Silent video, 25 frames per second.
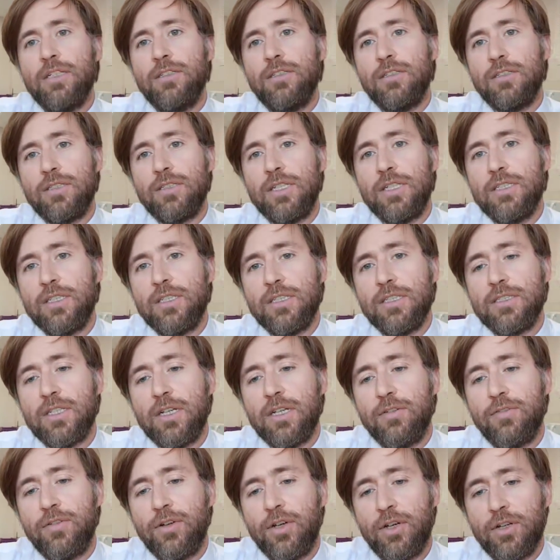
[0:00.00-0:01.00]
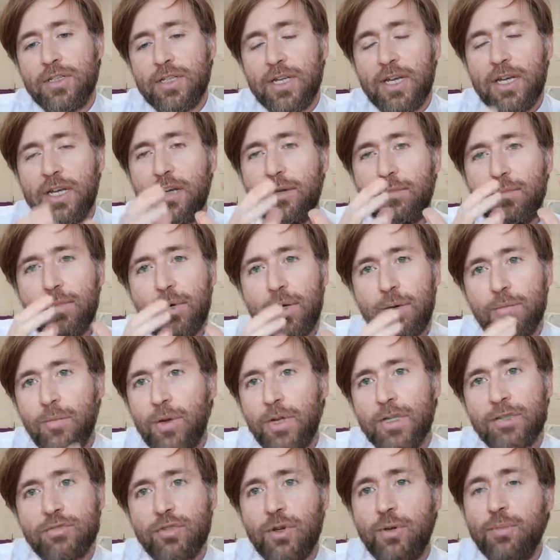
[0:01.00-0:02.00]
Just think to yourself,
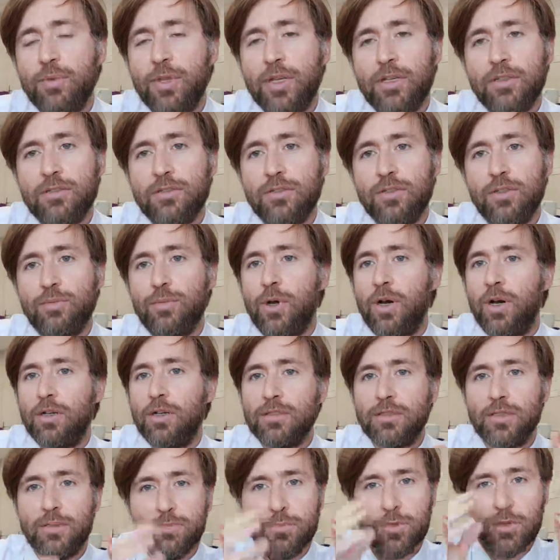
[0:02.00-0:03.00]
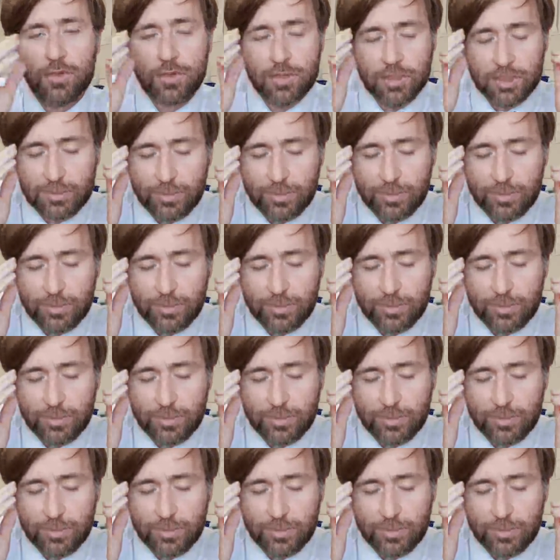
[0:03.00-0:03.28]
okay, I might drop those 2 marks.